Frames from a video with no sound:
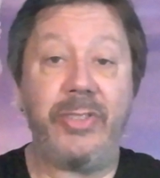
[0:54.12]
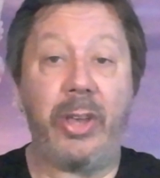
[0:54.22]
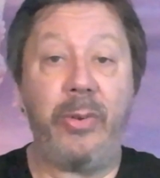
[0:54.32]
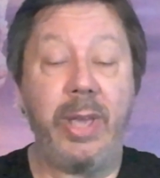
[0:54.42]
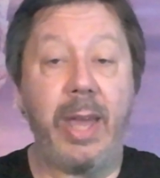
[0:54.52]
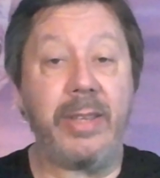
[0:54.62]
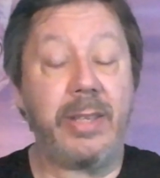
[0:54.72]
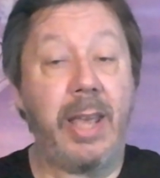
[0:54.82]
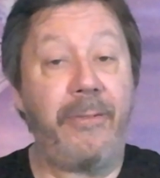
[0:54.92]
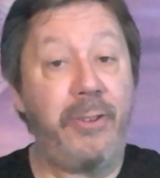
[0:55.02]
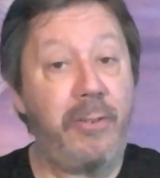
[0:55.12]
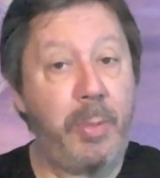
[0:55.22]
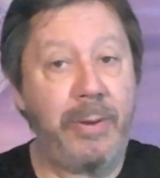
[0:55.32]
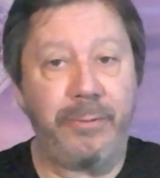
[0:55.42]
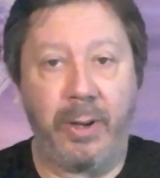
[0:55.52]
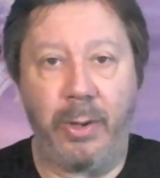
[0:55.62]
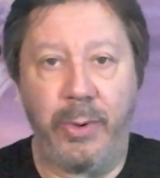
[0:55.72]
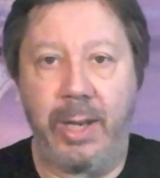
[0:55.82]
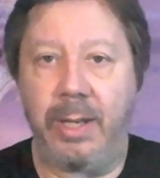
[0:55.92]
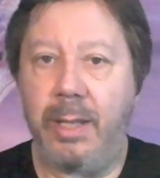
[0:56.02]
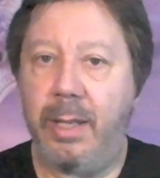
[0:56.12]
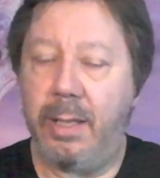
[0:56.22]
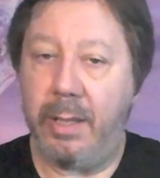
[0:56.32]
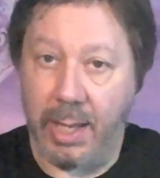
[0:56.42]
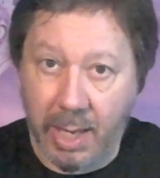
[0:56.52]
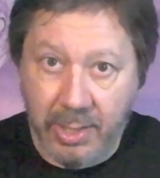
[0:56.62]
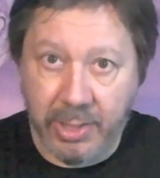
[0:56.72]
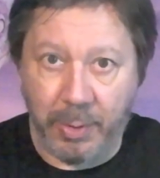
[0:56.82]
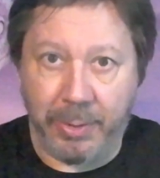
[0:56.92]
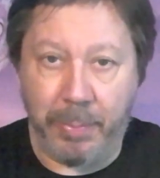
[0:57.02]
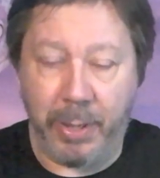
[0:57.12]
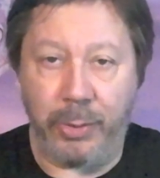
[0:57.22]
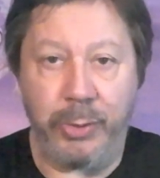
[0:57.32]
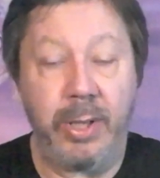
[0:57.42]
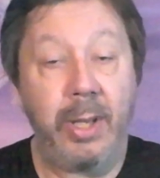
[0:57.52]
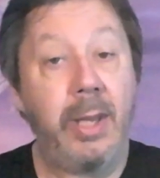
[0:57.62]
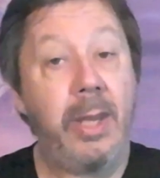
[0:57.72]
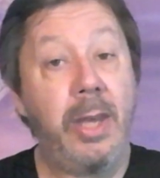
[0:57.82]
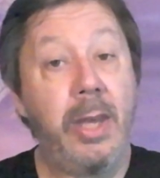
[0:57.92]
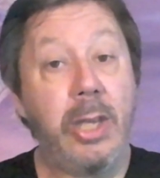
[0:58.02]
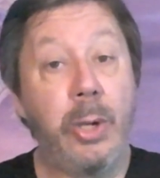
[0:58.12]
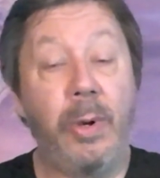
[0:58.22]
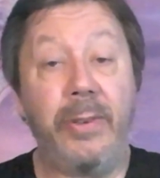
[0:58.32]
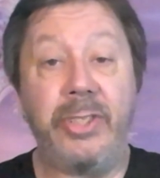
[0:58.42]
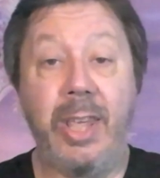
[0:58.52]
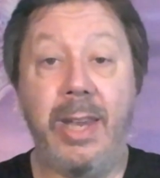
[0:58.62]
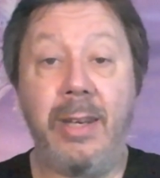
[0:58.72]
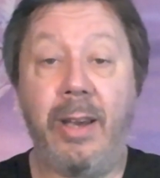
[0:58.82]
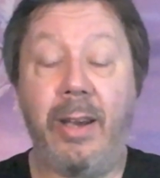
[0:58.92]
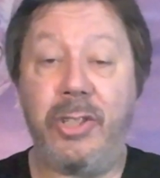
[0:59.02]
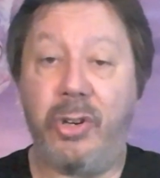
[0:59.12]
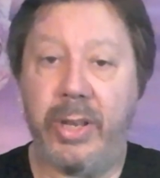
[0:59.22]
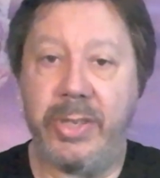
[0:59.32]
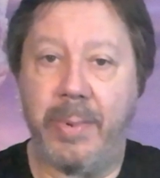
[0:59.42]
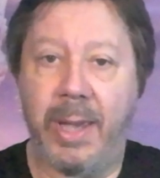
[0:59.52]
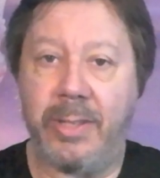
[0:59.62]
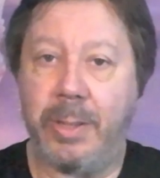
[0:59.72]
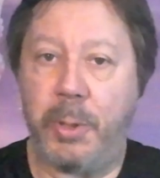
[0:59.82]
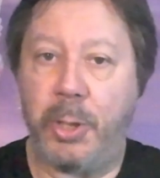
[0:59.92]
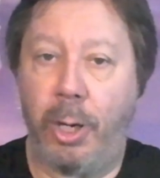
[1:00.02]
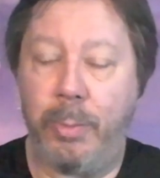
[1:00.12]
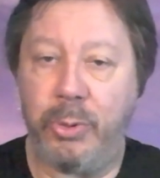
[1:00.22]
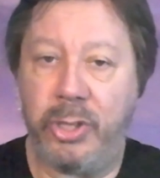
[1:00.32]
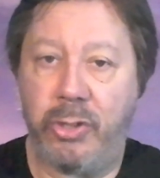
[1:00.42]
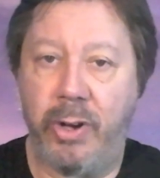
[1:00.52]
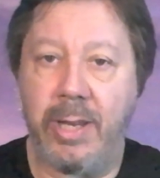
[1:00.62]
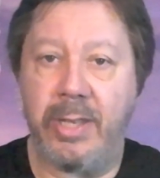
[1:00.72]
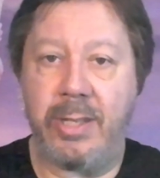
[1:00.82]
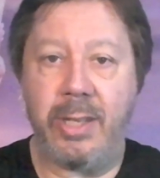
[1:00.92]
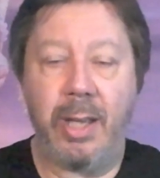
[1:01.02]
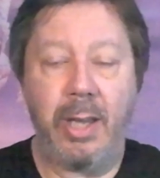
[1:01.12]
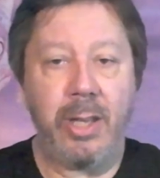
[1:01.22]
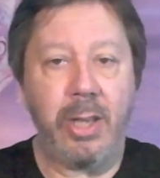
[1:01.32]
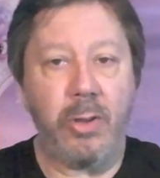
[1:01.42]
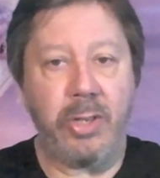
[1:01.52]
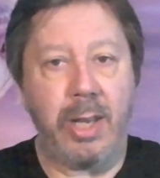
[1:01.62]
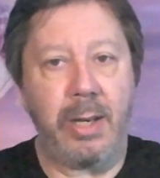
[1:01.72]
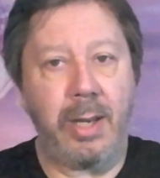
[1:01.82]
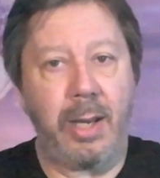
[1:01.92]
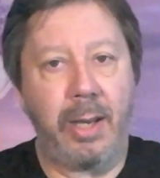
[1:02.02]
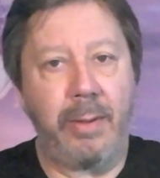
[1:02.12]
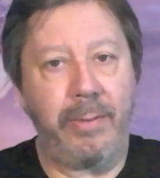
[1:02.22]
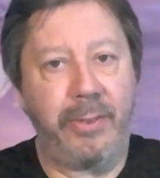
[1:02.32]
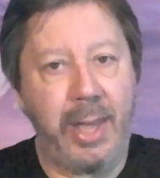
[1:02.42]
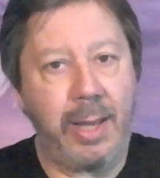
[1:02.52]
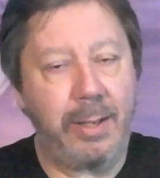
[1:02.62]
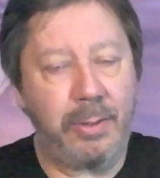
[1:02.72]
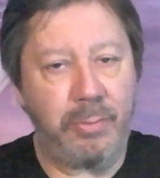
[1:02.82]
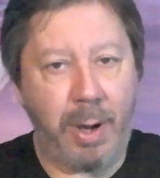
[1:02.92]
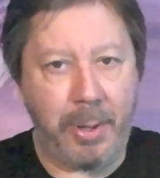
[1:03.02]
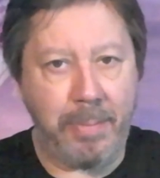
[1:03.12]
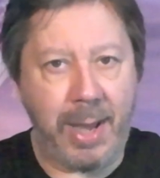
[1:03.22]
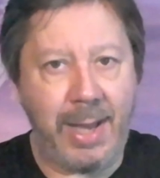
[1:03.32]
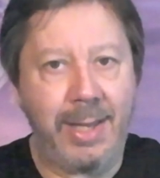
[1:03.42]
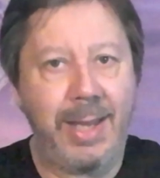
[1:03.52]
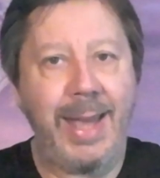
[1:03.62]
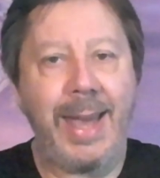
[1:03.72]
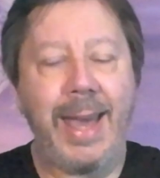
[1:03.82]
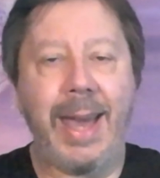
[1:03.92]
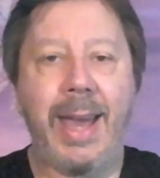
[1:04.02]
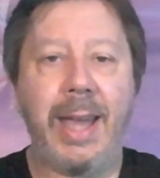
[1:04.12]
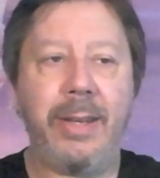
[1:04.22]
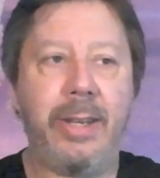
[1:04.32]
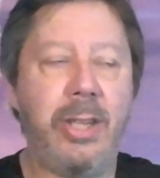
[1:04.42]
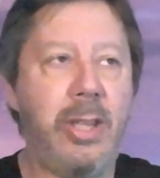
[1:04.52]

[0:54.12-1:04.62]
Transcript: So yes, if you've been following the Innsmouth build, you will have seen that I tried to make some cobbled streets using a thick rubber mat and